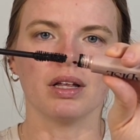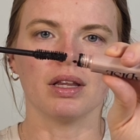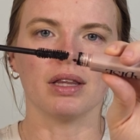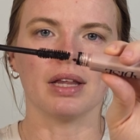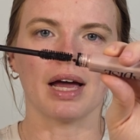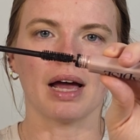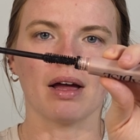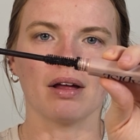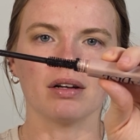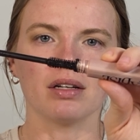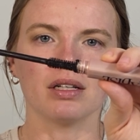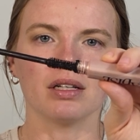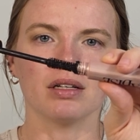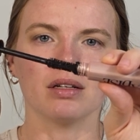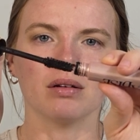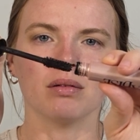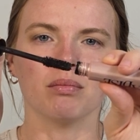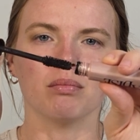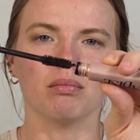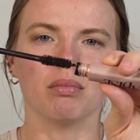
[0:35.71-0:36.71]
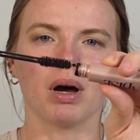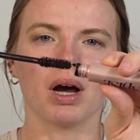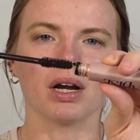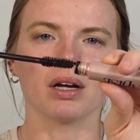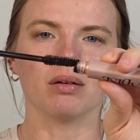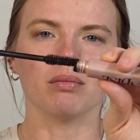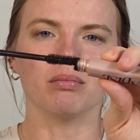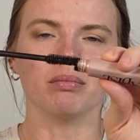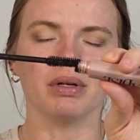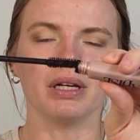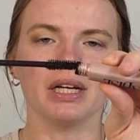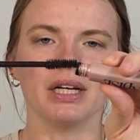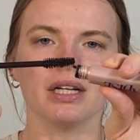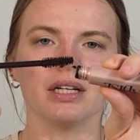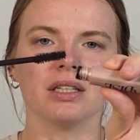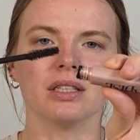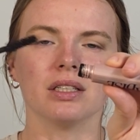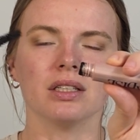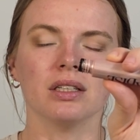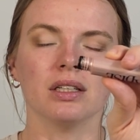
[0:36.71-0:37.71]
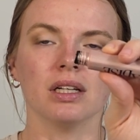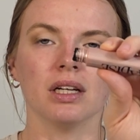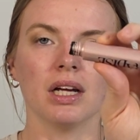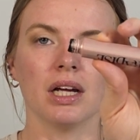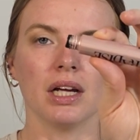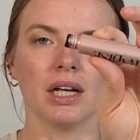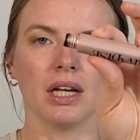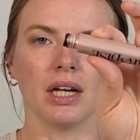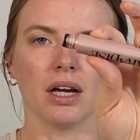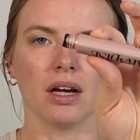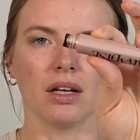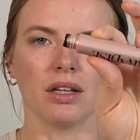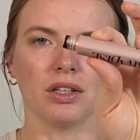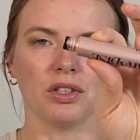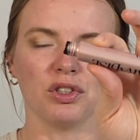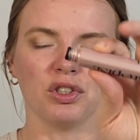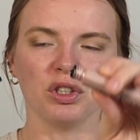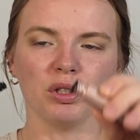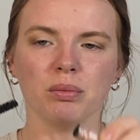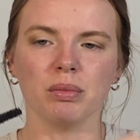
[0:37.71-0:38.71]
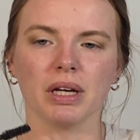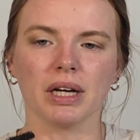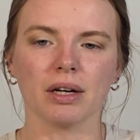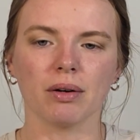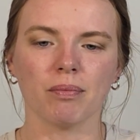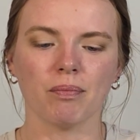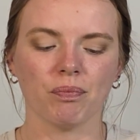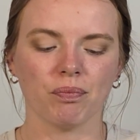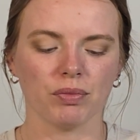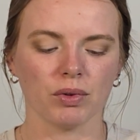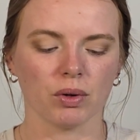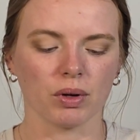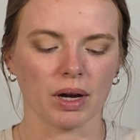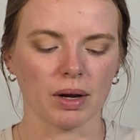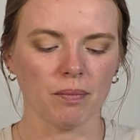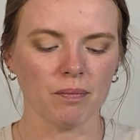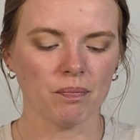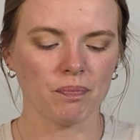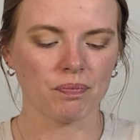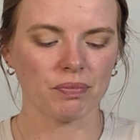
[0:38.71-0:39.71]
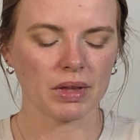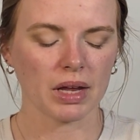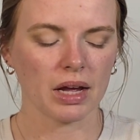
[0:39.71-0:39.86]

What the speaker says: that bottom bit on the tube there, okay?